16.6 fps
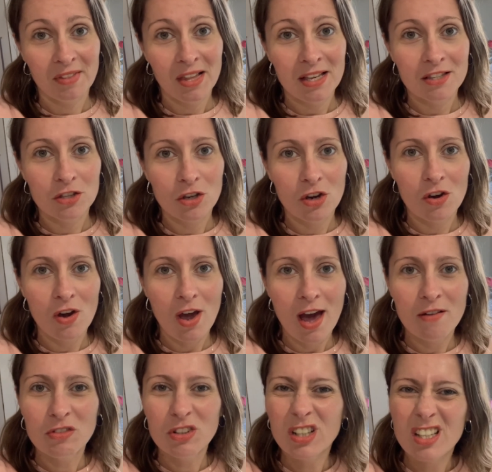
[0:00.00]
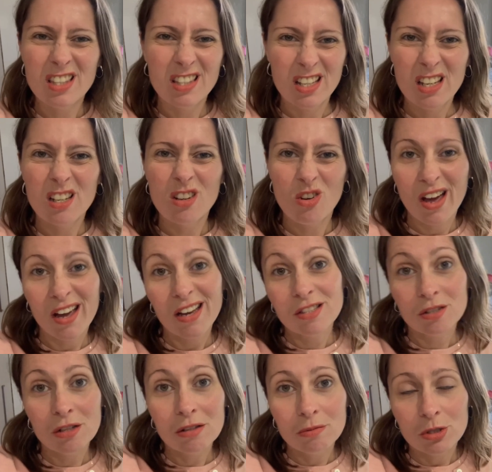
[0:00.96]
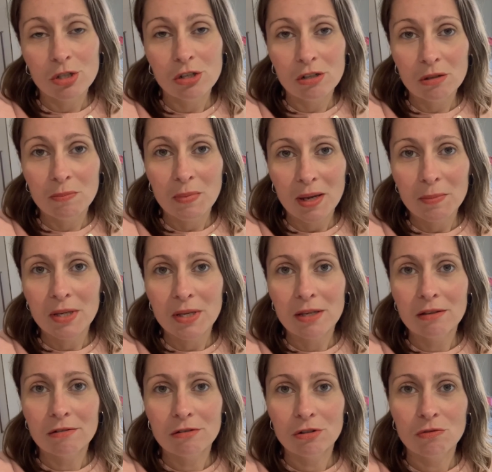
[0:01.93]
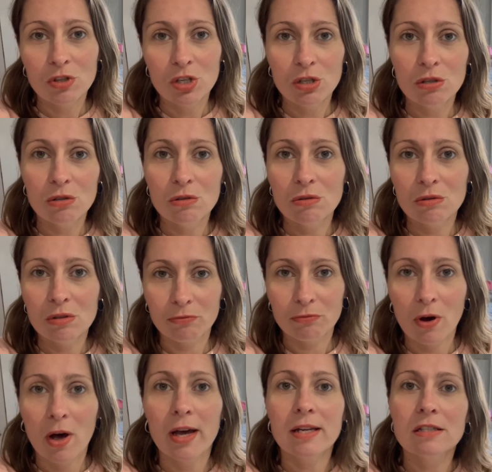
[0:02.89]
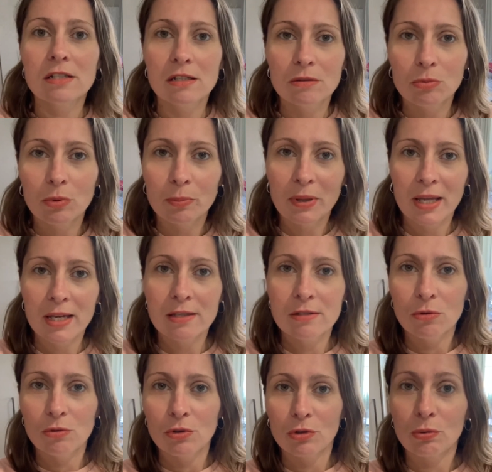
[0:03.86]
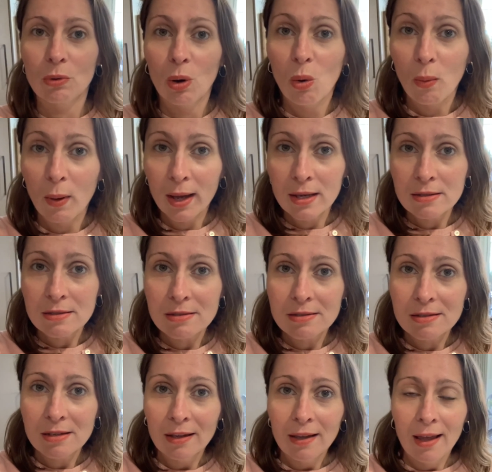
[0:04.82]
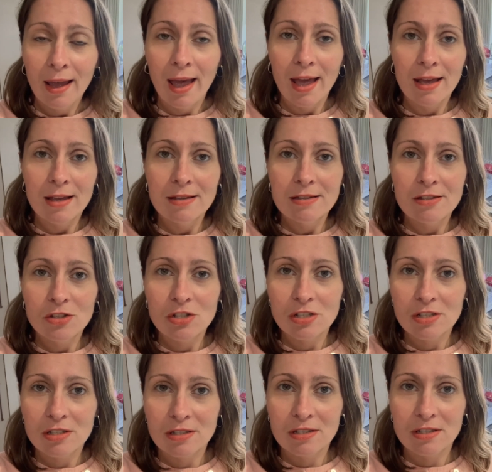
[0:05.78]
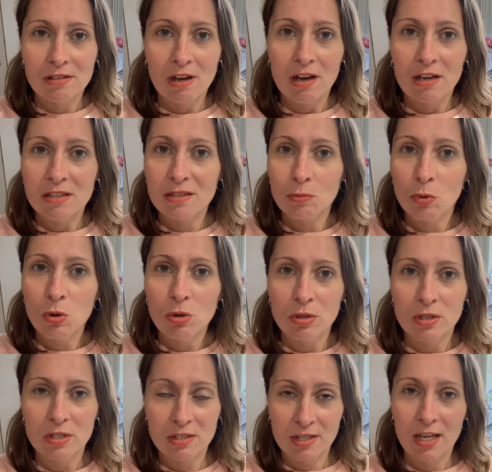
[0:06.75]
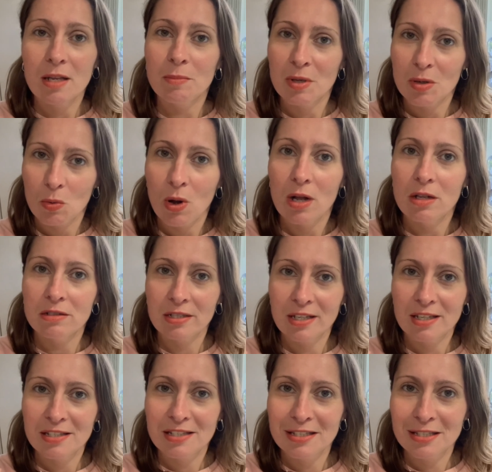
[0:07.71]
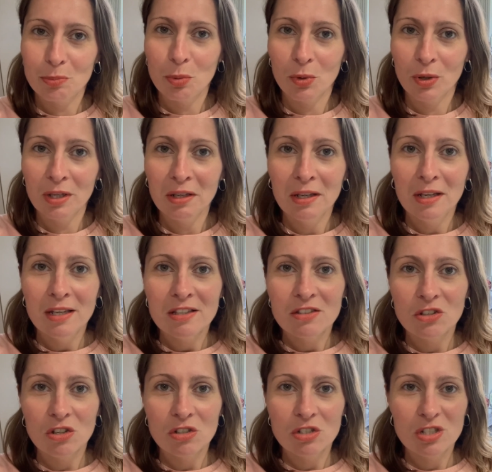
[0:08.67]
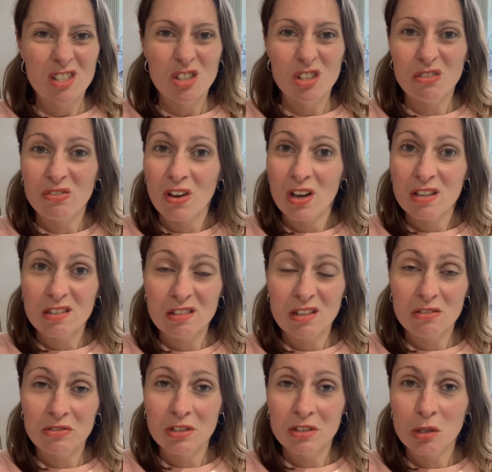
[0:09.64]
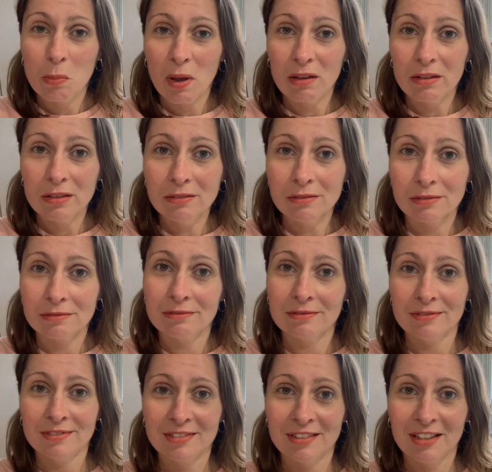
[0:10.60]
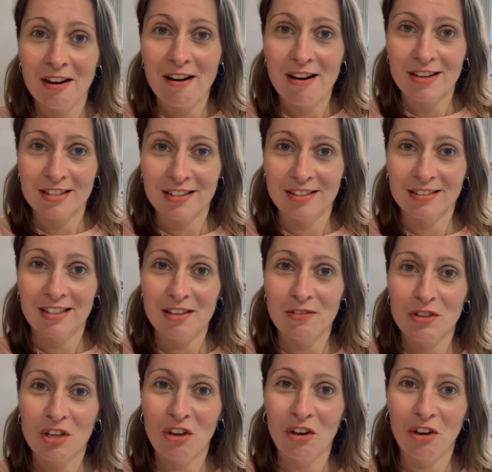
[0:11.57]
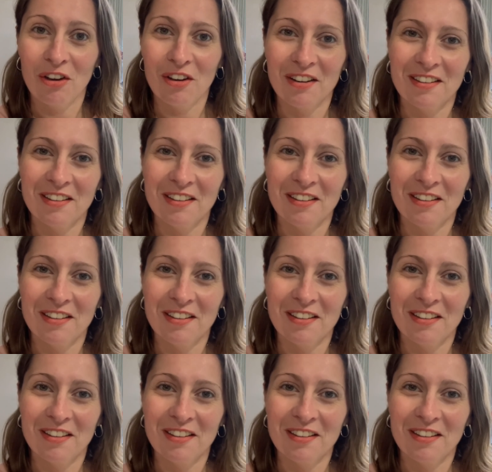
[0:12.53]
So have a look and see in your household what you could maybe sort of find to replace all the throwaways, and just start small. It's taken me a while to get to this point. So just as you find stuff little by little. All right, give it a go.